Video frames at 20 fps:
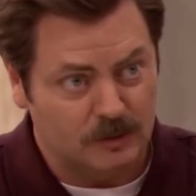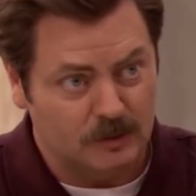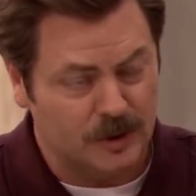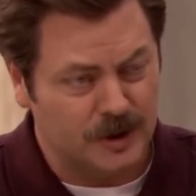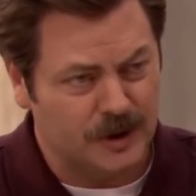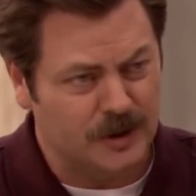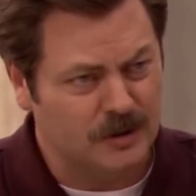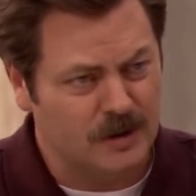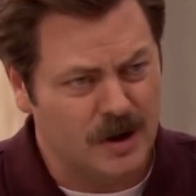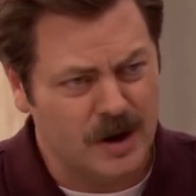
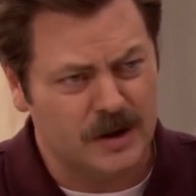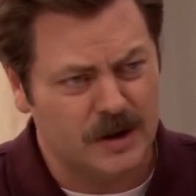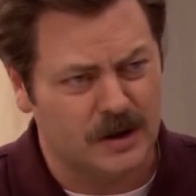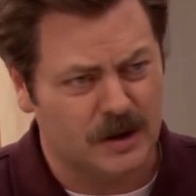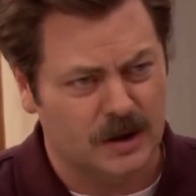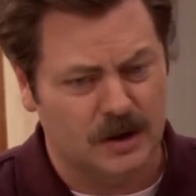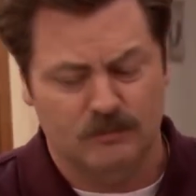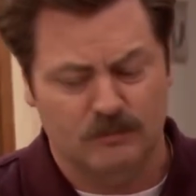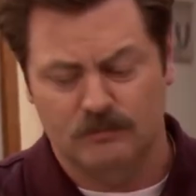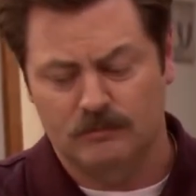but here I
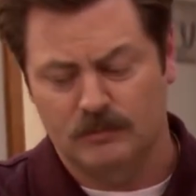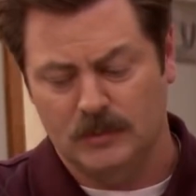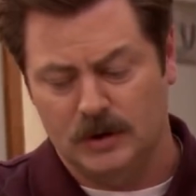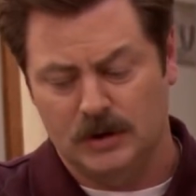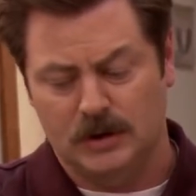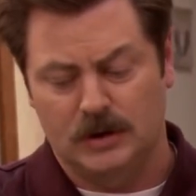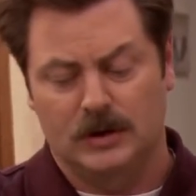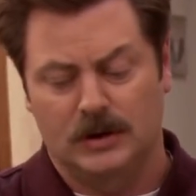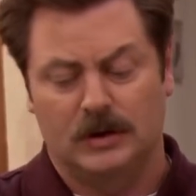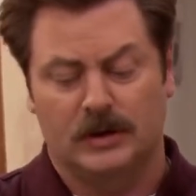come,
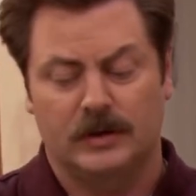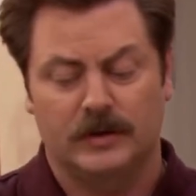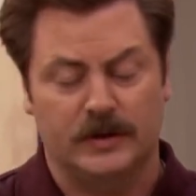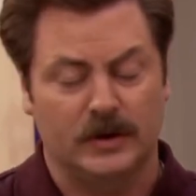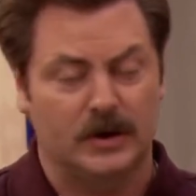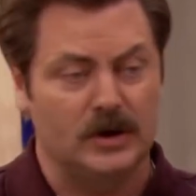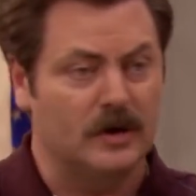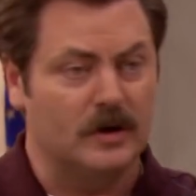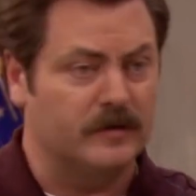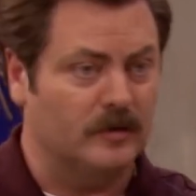
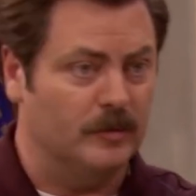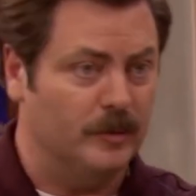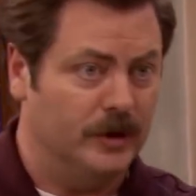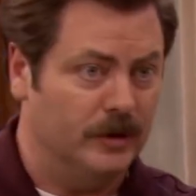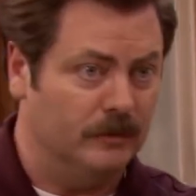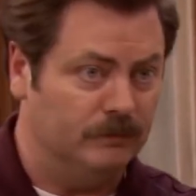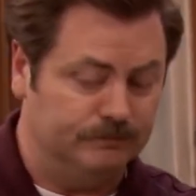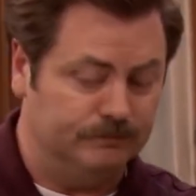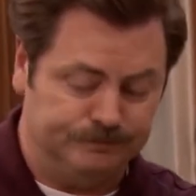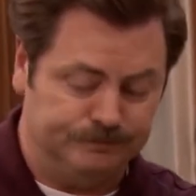the government,